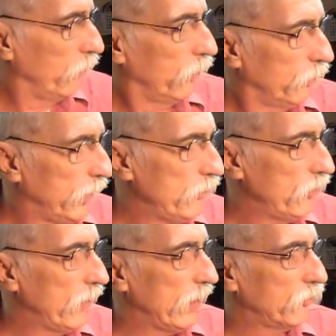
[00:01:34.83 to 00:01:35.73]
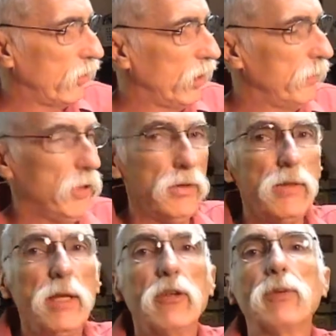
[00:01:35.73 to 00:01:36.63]
the reason that I started
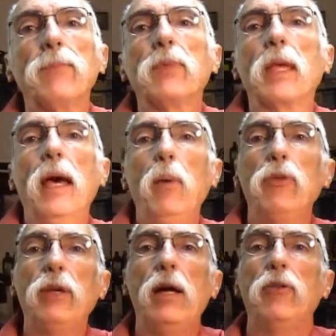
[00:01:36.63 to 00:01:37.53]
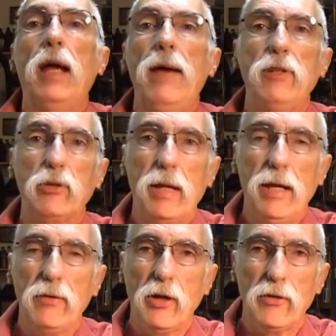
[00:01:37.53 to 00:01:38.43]
building this, I was out driving
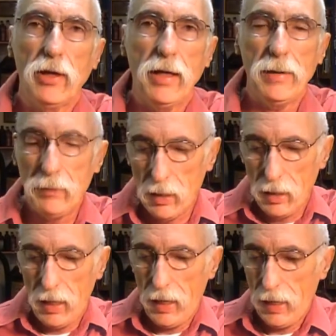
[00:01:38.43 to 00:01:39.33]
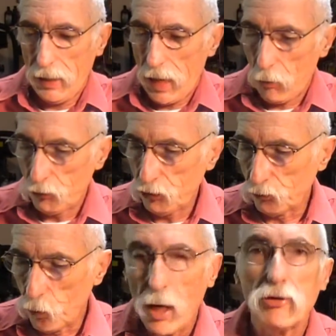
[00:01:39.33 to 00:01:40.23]
around the other day, and I was
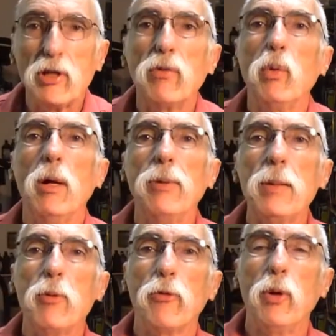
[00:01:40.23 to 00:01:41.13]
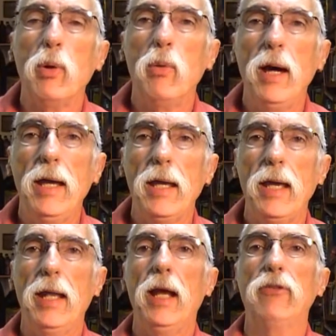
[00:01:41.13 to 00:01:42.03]
just watching for what people throw away,
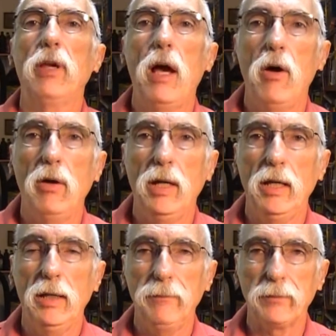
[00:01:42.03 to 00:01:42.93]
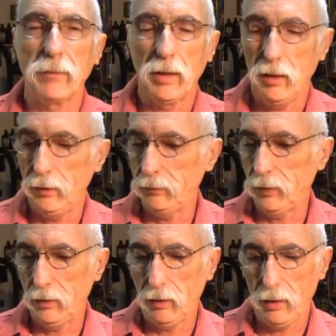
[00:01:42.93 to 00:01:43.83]
and I saw
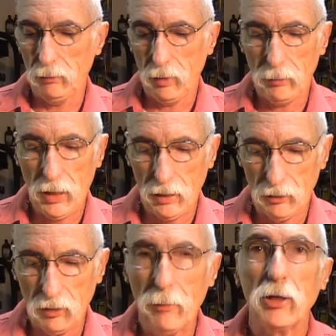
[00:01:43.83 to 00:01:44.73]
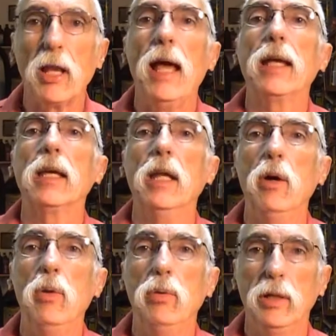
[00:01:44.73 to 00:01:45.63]
apparently something like an
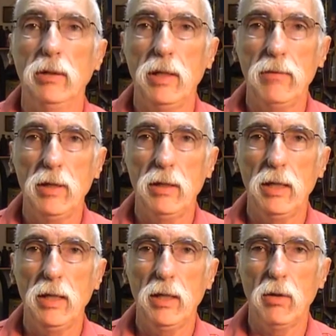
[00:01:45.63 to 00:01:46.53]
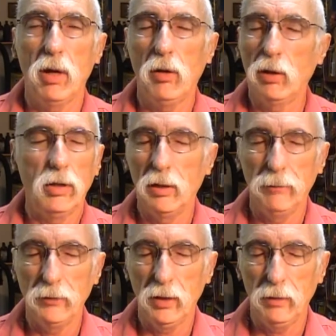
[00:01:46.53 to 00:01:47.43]
old DVD
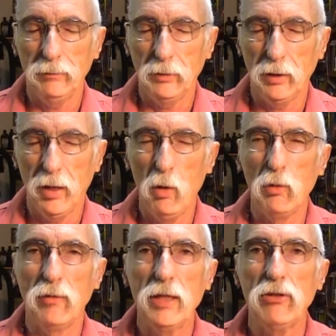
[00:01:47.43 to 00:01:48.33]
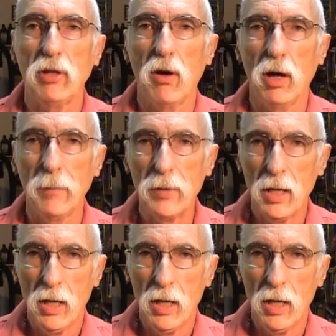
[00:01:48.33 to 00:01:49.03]
or an old VCR